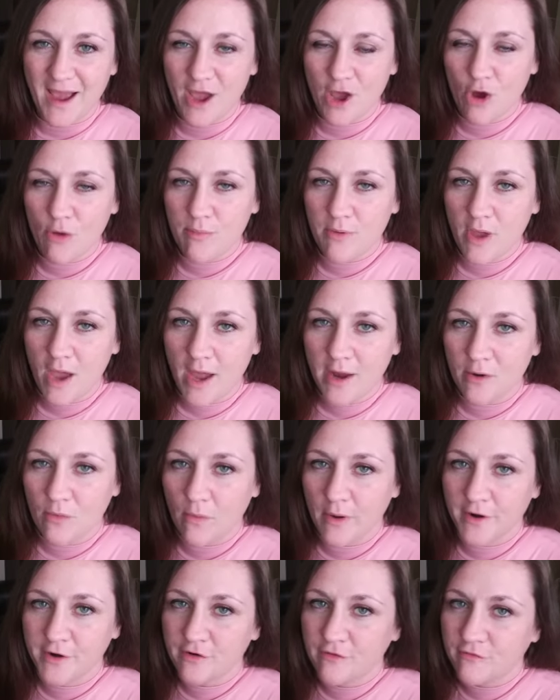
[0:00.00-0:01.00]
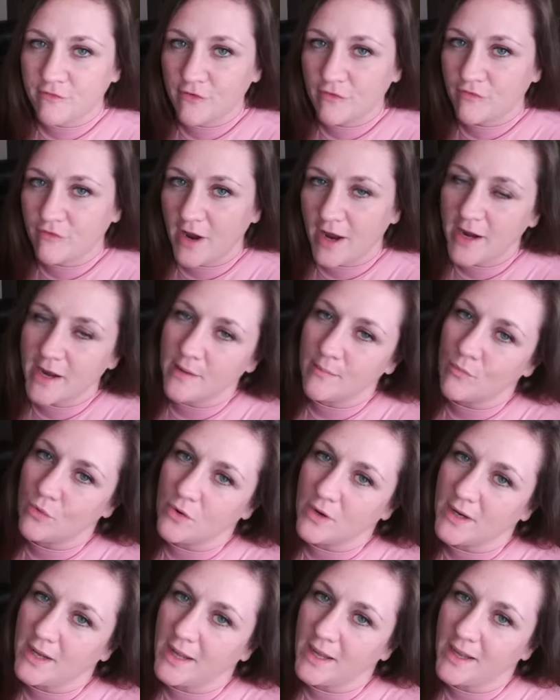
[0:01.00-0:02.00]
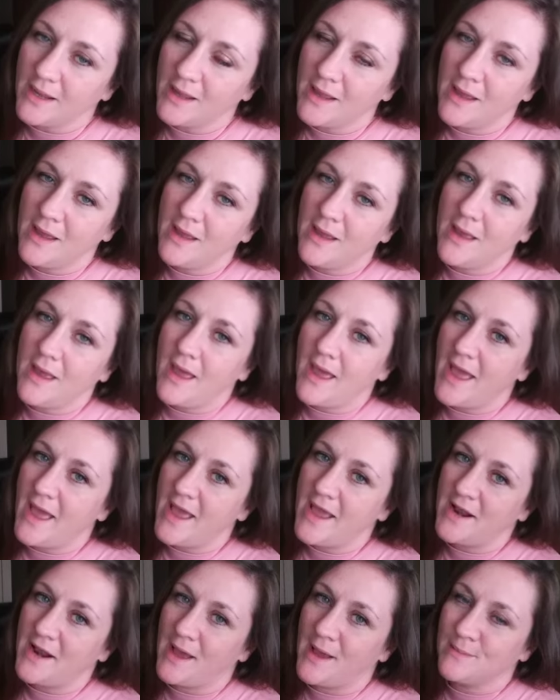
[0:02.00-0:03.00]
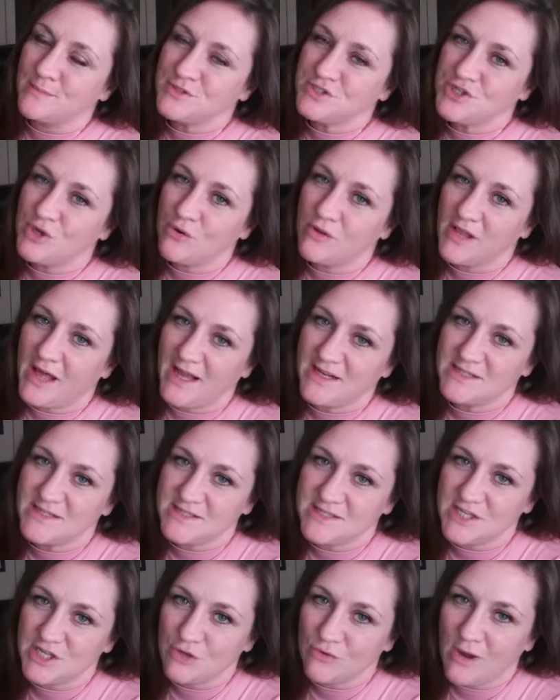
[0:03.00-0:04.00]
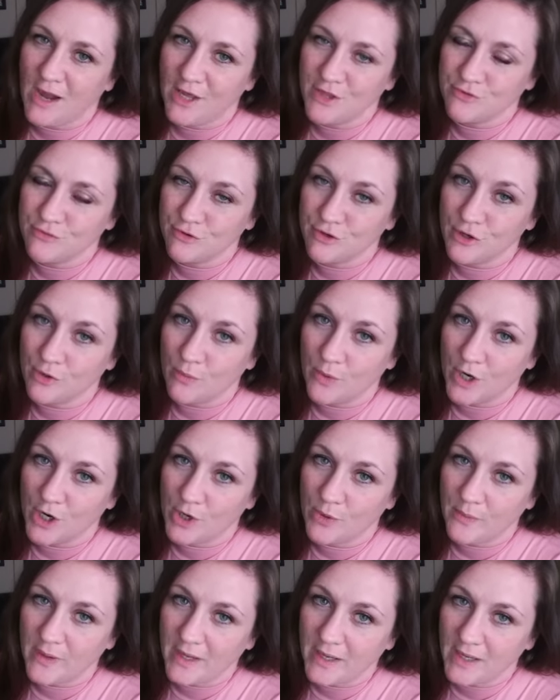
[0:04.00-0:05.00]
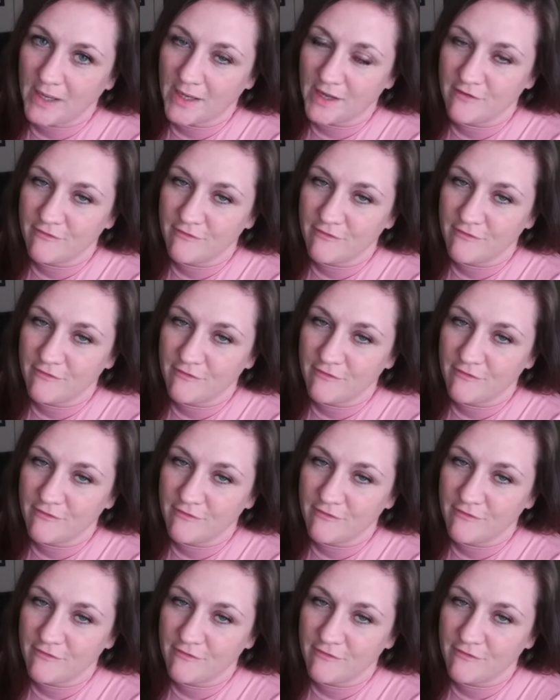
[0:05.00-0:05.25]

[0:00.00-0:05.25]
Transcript: I hope you had a wonderful Friday morning, and I'm so glad to see you got through your work week.